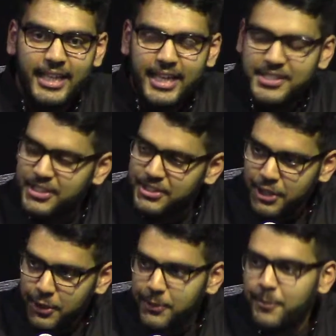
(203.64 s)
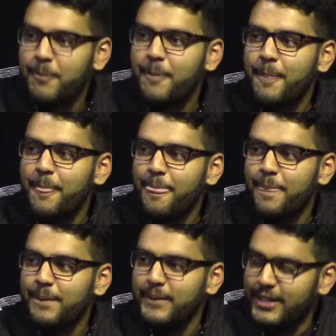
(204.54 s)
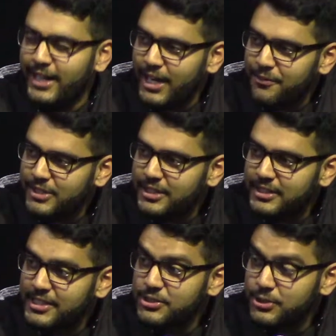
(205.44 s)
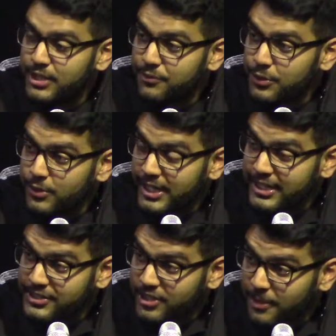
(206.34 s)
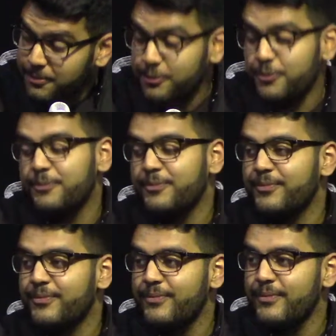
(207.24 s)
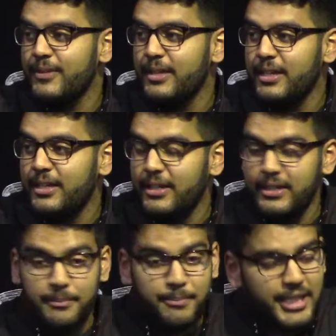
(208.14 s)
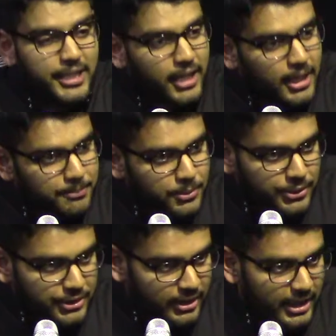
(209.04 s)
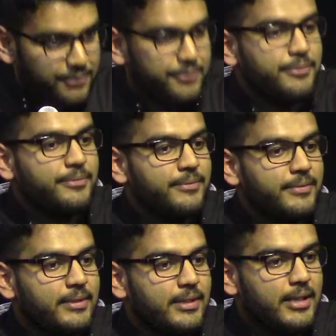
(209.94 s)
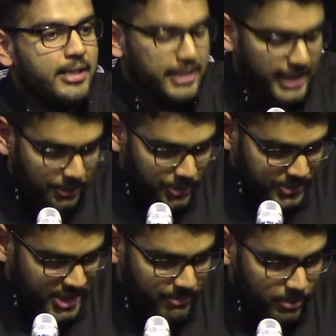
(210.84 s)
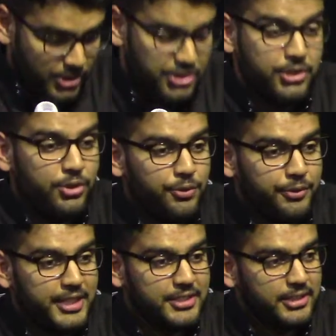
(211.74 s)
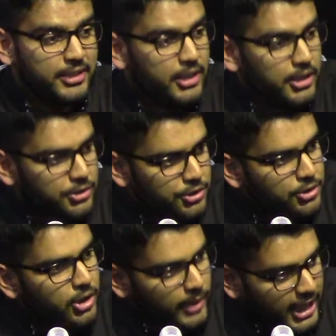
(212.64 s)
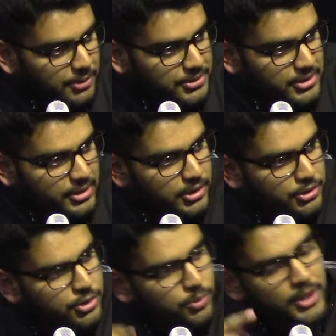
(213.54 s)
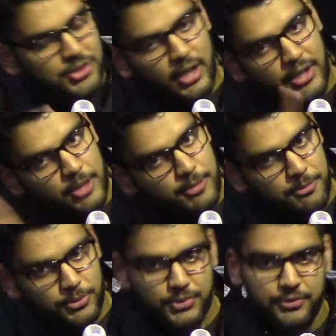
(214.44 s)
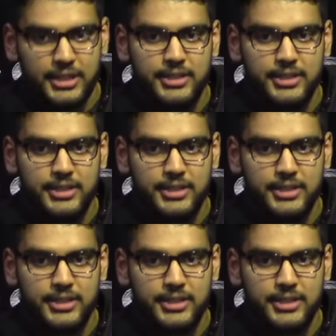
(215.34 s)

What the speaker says: He said, no, I've done this to give you an example. Be humble in your life. Now you see me washing your feet. You go out, you wash other people's feet.